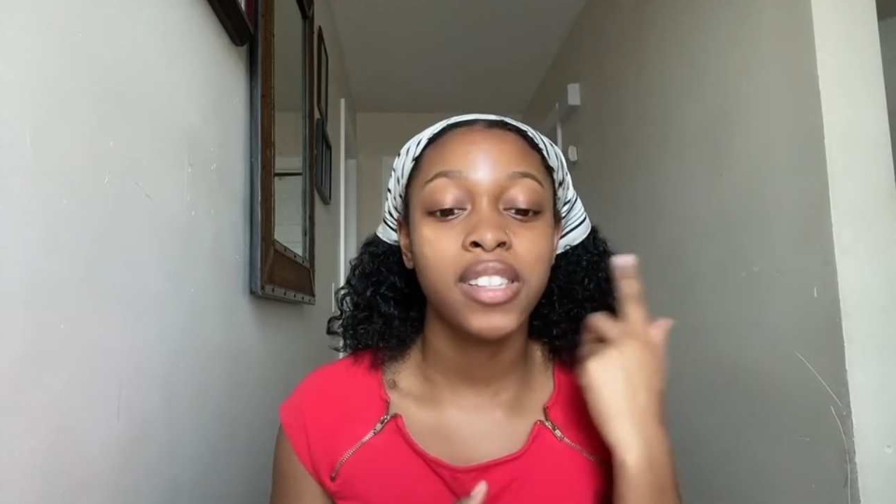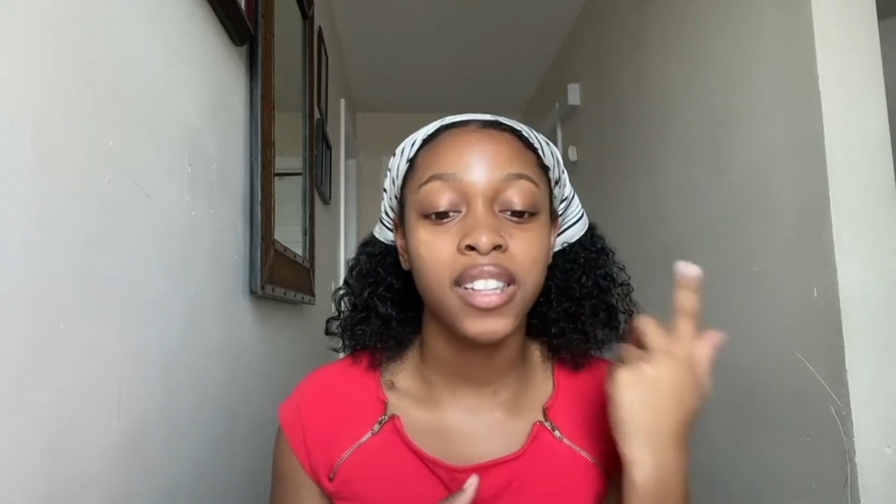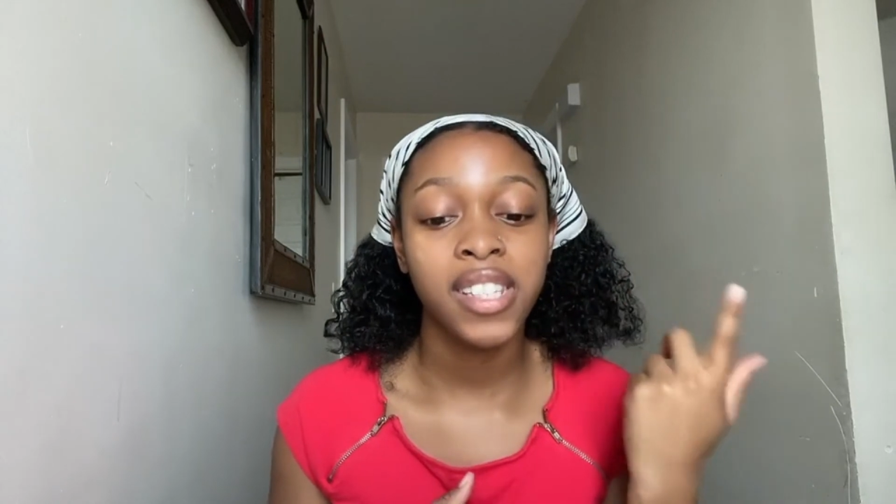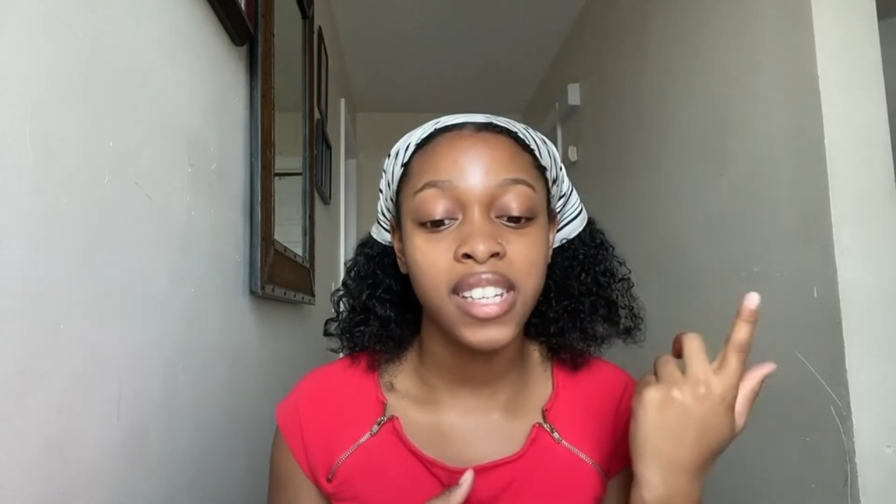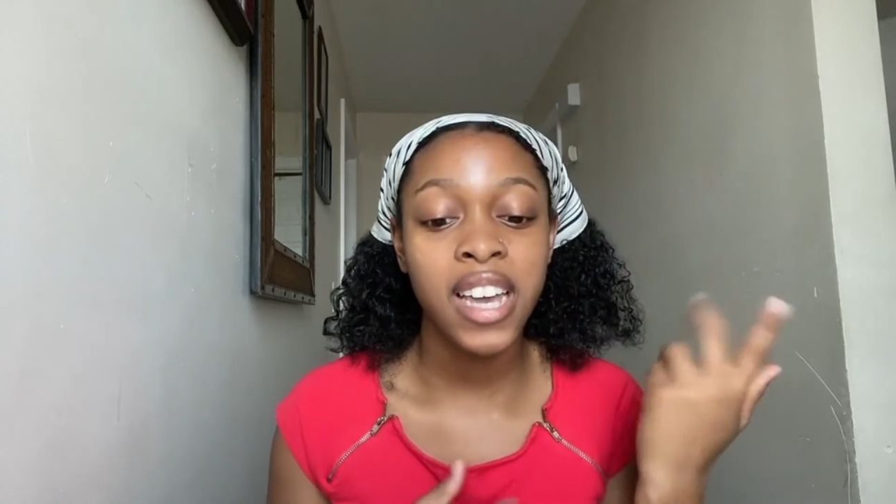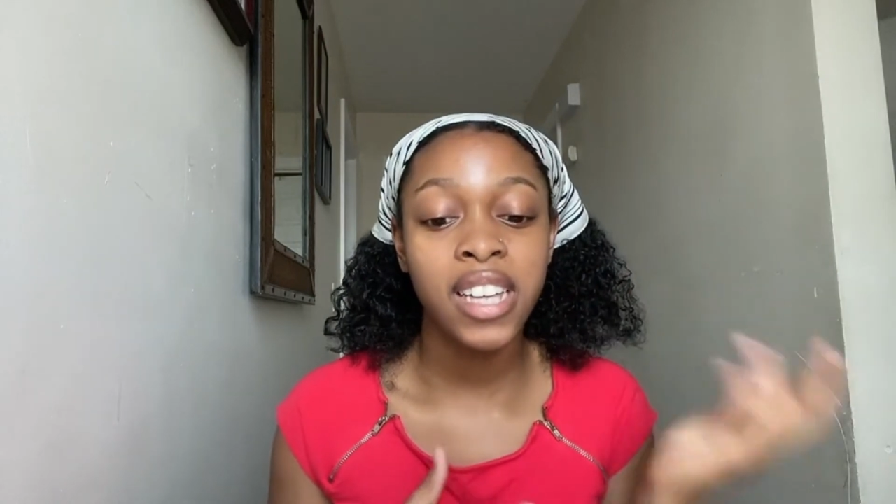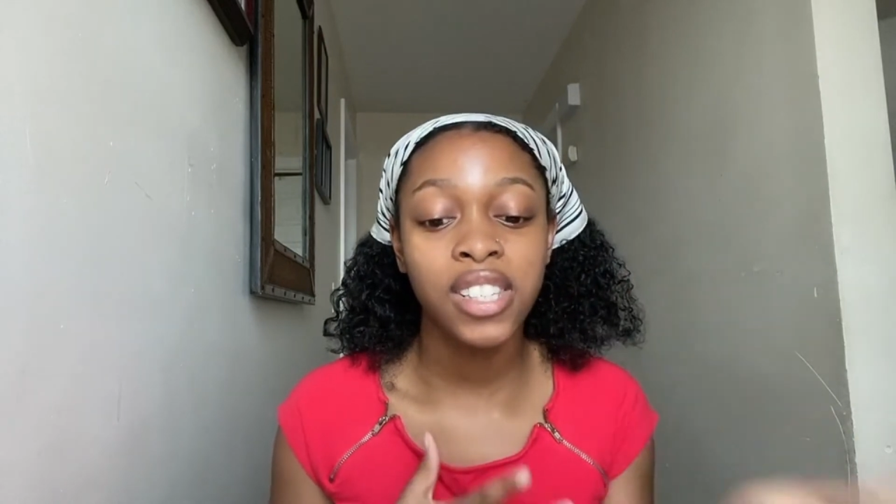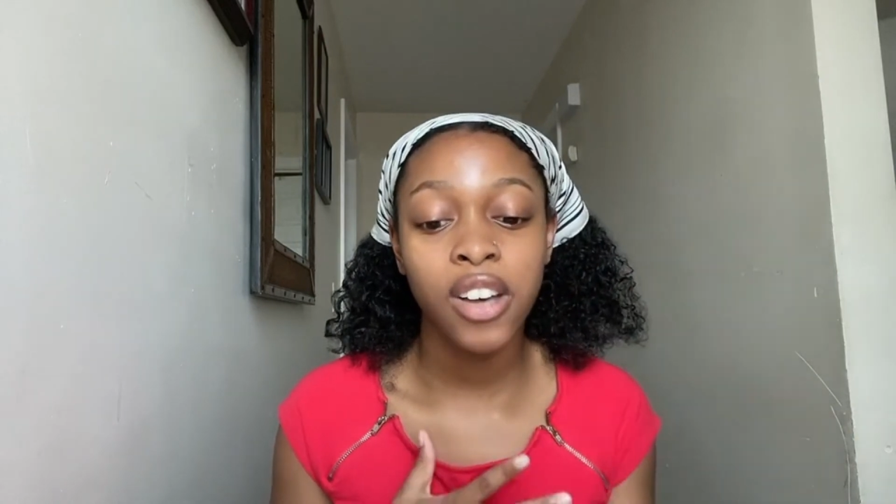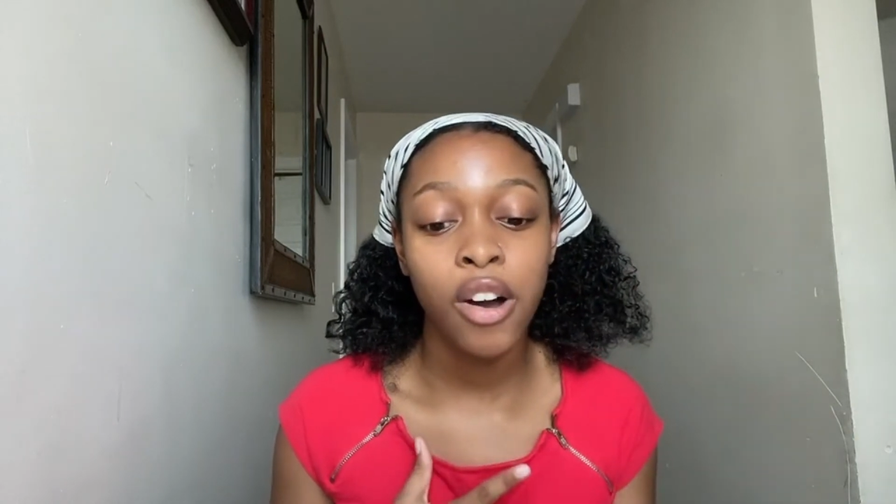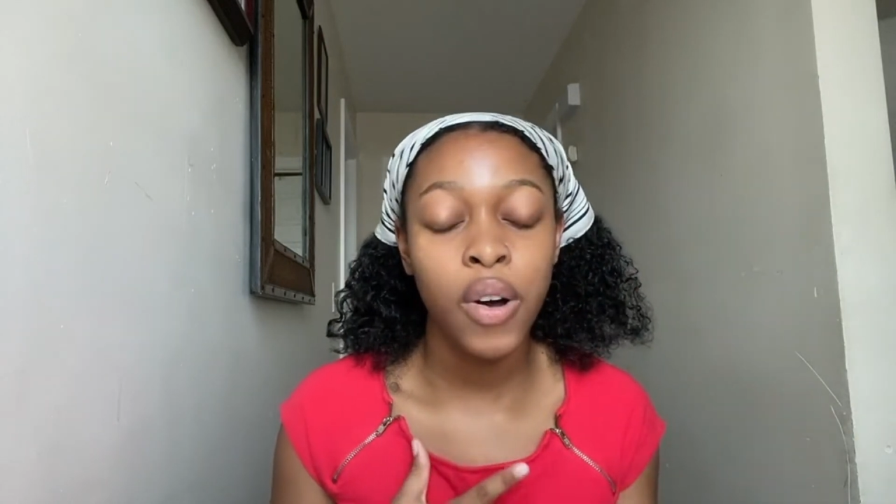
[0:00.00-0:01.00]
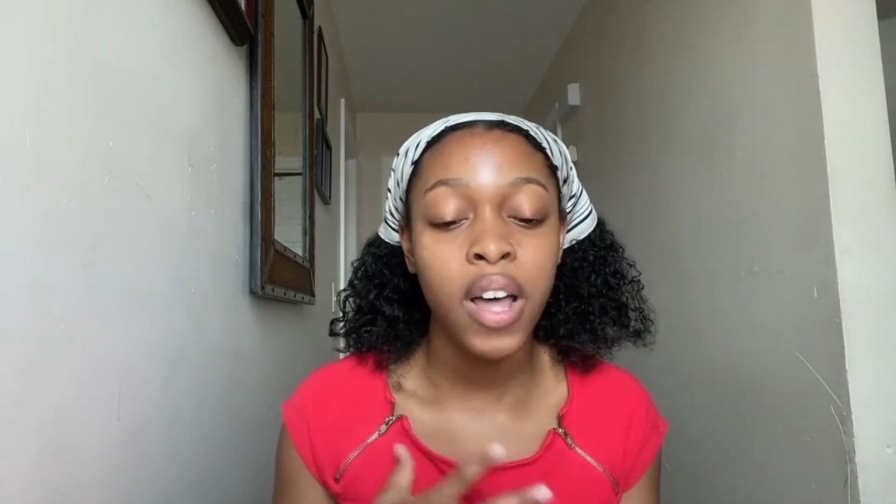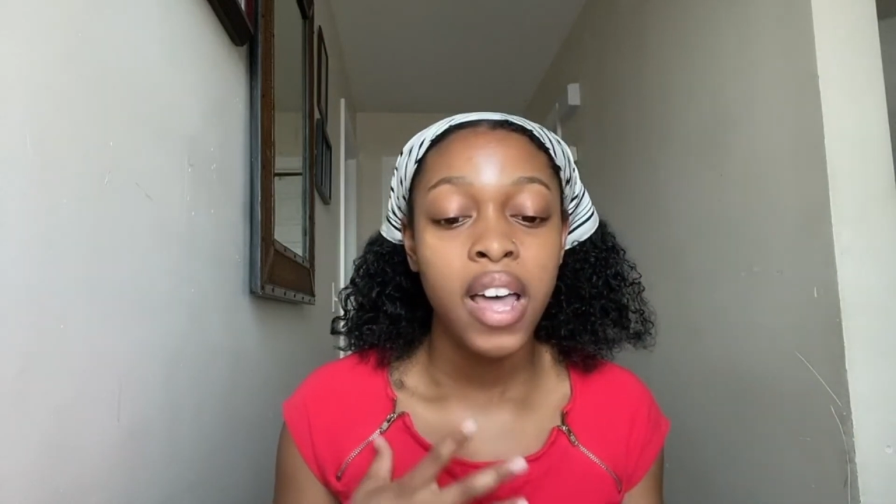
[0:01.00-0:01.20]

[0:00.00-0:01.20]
listening so